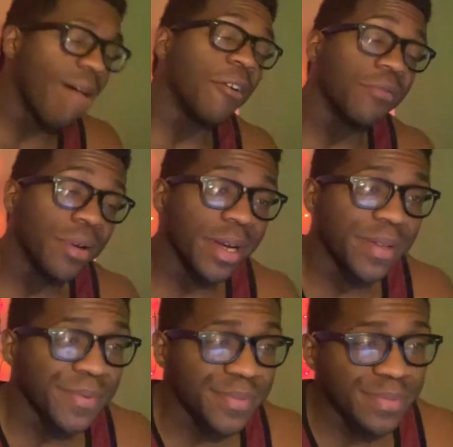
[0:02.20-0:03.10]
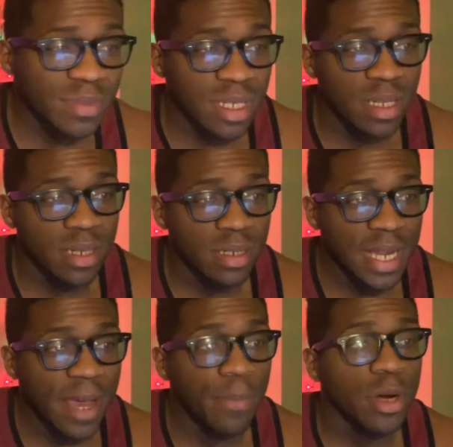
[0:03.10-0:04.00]
All right.
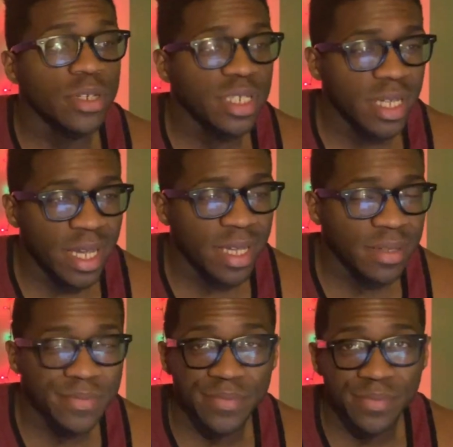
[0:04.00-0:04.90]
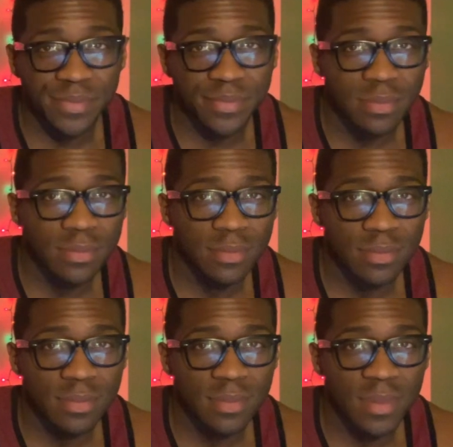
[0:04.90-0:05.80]
Dat Persian King.
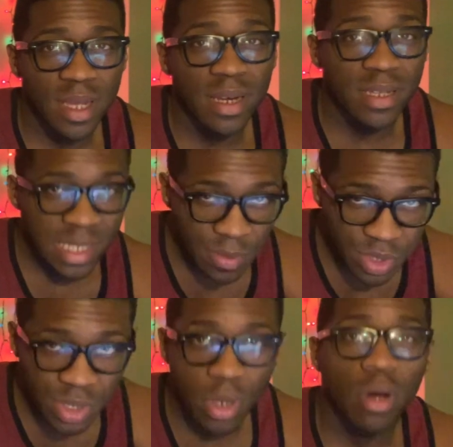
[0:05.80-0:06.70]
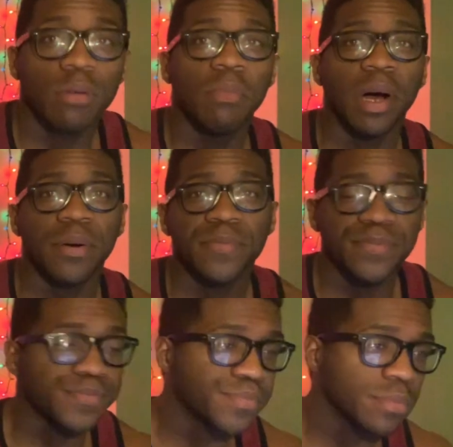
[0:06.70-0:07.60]
Let's see what you're talking about.
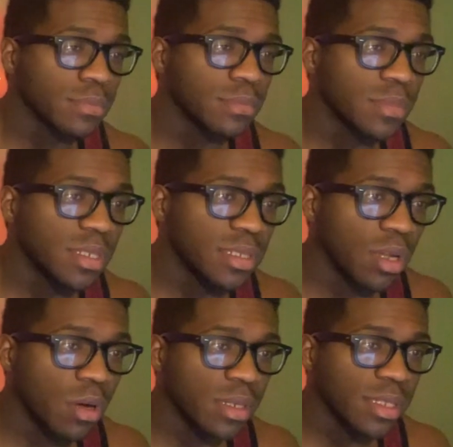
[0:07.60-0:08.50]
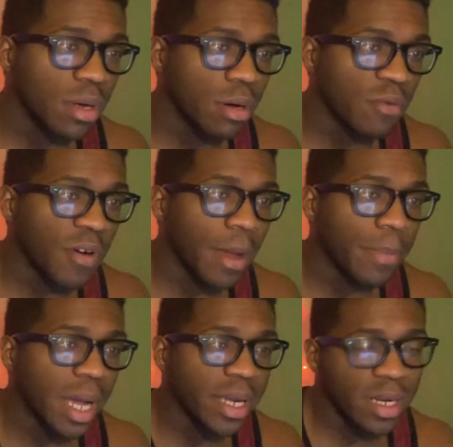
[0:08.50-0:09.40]
The song is called Rap
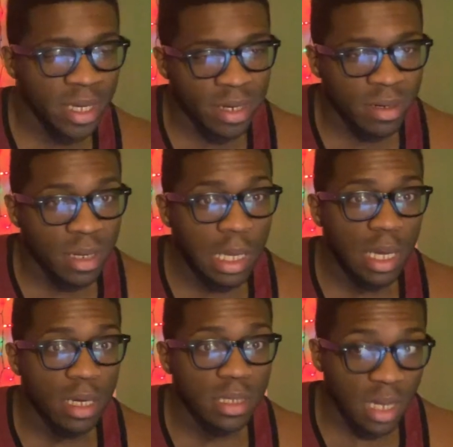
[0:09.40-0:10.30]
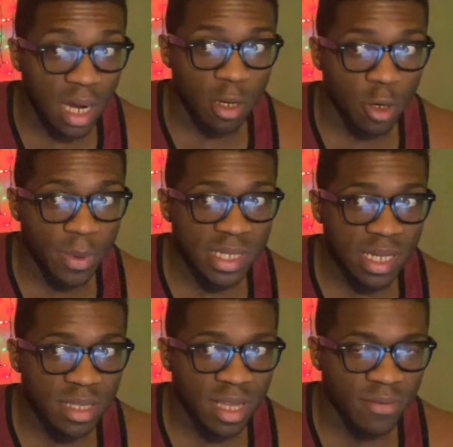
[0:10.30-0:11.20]
Pioneer. God, I hope I
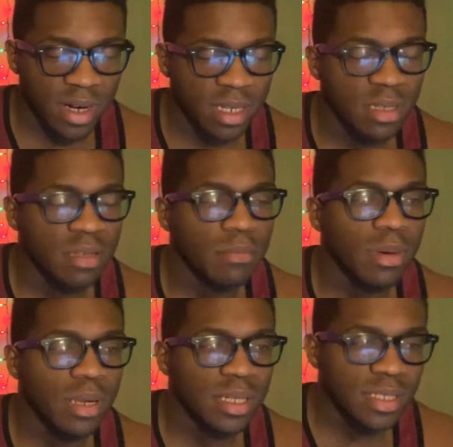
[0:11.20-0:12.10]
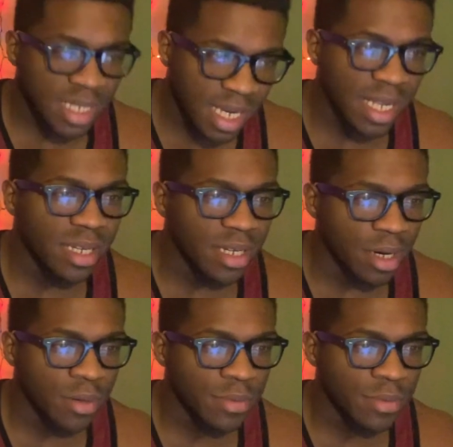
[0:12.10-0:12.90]
said that right. But let's get it, though.